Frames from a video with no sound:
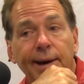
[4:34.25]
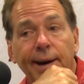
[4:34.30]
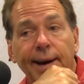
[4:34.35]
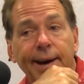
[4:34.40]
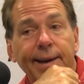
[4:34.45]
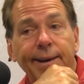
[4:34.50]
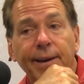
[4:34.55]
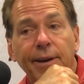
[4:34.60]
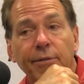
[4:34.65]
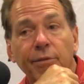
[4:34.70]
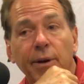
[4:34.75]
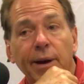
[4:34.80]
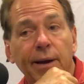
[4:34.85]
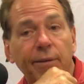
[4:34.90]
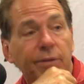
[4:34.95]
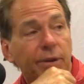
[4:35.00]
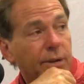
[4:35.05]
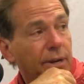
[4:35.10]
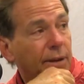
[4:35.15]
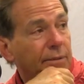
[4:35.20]
I never
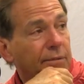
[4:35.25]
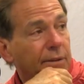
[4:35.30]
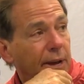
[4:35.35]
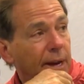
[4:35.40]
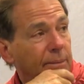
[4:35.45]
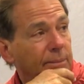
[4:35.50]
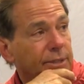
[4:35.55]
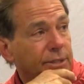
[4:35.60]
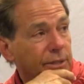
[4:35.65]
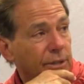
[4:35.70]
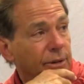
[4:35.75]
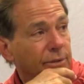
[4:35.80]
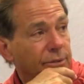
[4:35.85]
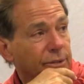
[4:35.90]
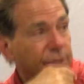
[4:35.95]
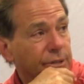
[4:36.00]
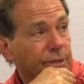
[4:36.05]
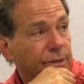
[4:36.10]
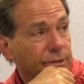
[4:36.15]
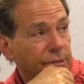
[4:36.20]
have a tough time as
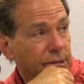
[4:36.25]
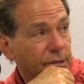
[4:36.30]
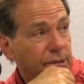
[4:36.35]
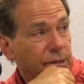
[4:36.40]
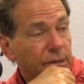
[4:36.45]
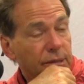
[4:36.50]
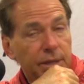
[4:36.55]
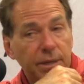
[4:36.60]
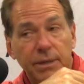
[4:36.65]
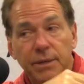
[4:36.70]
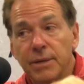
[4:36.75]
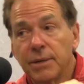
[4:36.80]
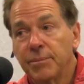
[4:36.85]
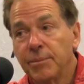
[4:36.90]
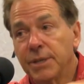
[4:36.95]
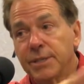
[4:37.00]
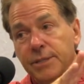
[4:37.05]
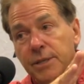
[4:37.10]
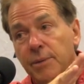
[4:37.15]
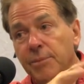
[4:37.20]
coaches,
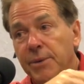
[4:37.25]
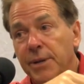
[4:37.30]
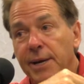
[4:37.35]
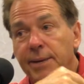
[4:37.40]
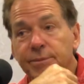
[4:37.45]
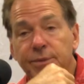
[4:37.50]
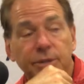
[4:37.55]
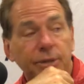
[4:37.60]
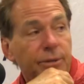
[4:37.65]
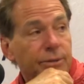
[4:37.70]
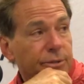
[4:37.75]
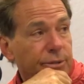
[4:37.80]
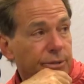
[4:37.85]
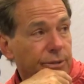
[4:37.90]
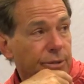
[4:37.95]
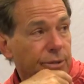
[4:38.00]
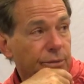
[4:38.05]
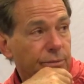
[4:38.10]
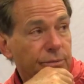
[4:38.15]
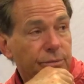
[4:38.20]
but sometimes coaches
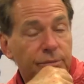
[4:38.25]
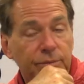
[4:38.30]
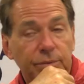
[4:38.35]
do.